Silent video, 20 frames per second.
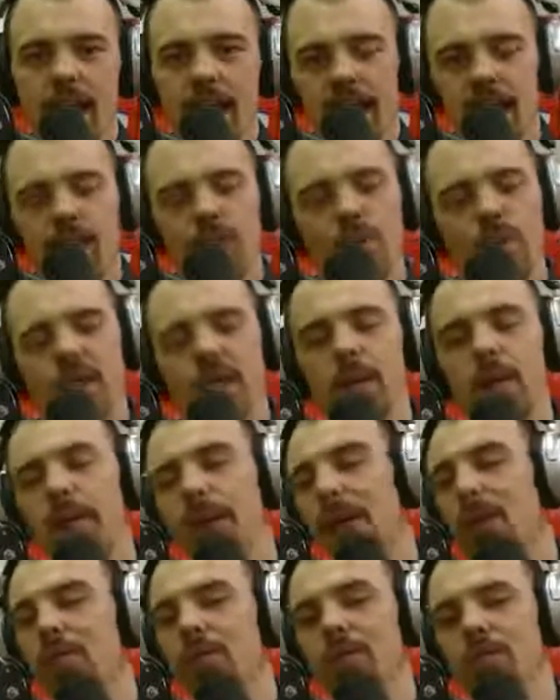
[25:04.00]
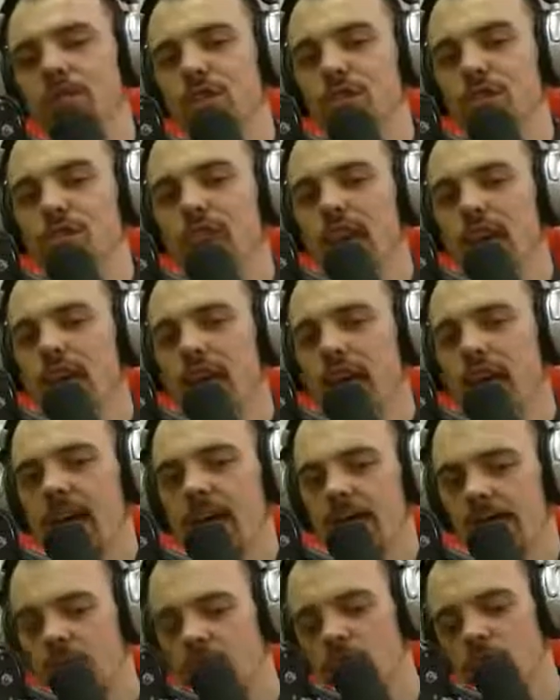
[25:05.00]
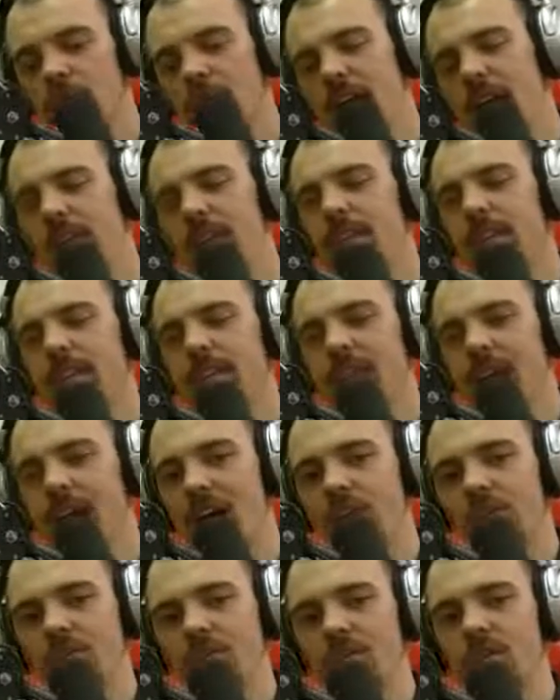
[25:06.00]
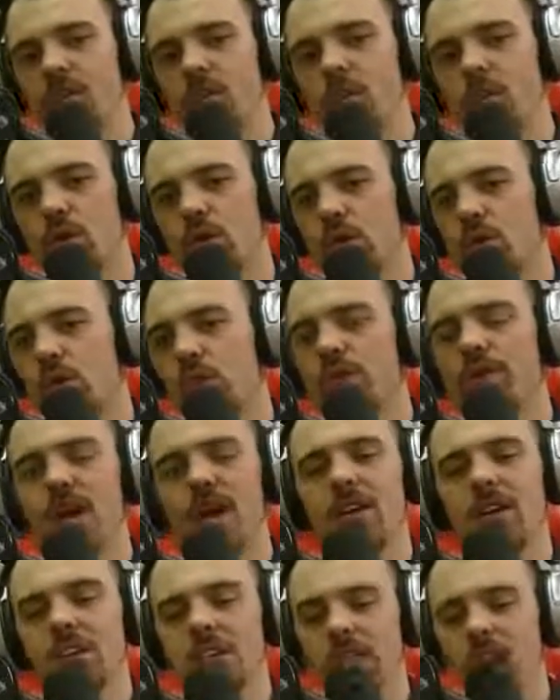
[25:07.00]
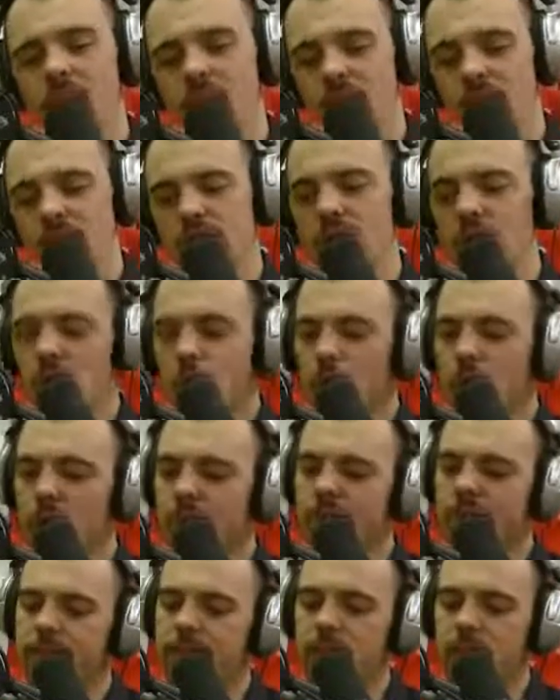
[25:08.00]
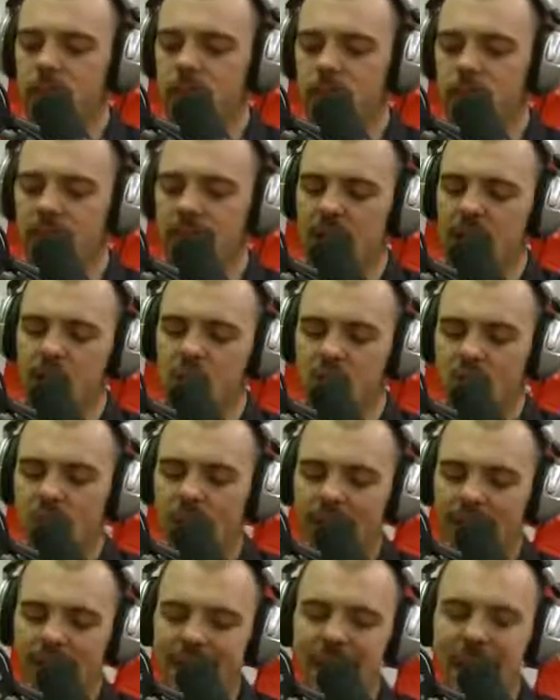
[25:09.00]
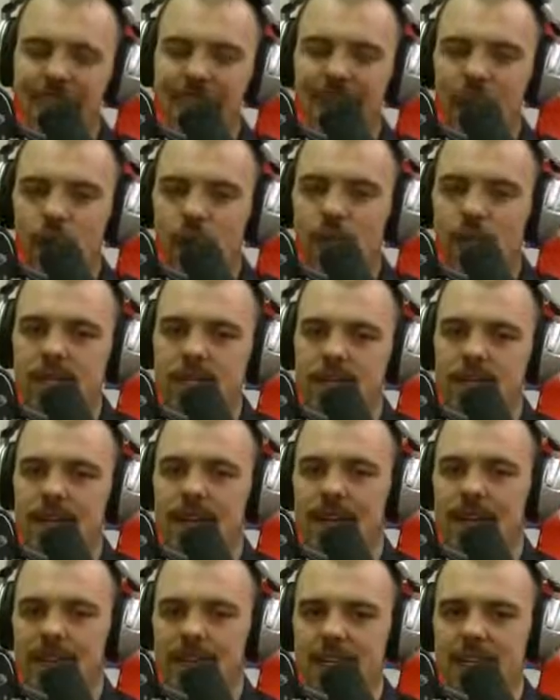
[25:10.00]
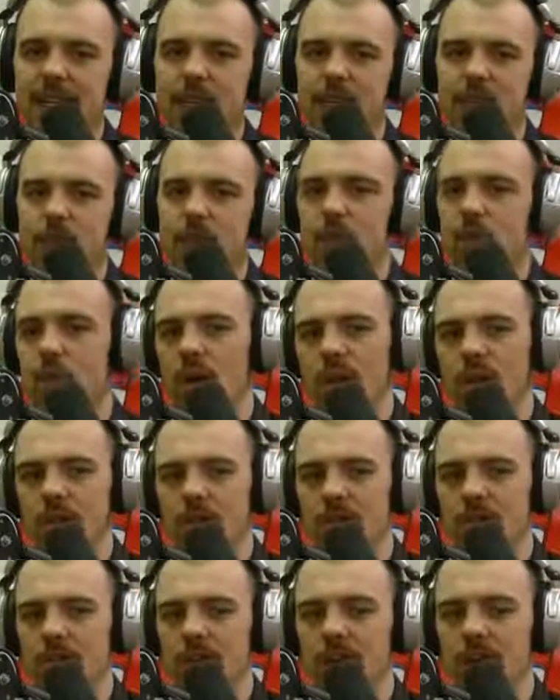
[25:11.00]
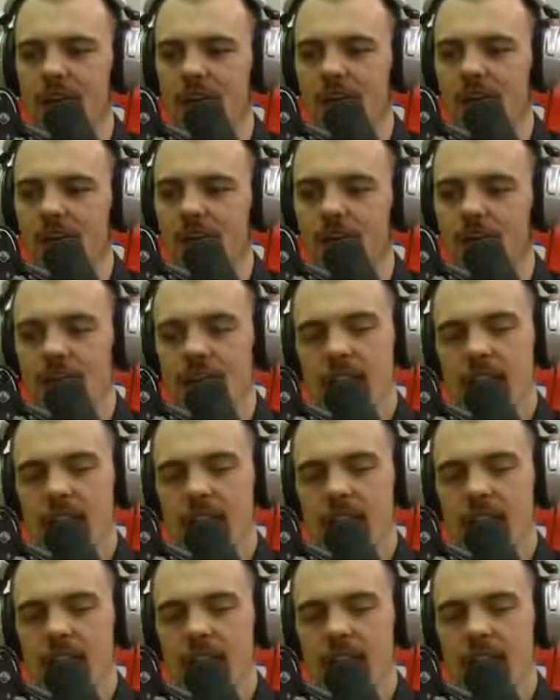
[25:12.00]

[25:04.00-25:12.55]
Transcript: And then we compare the two. And if you're negative $1,000 or $2,000, we figure a plan where we can guarantee that income for the rest of your life.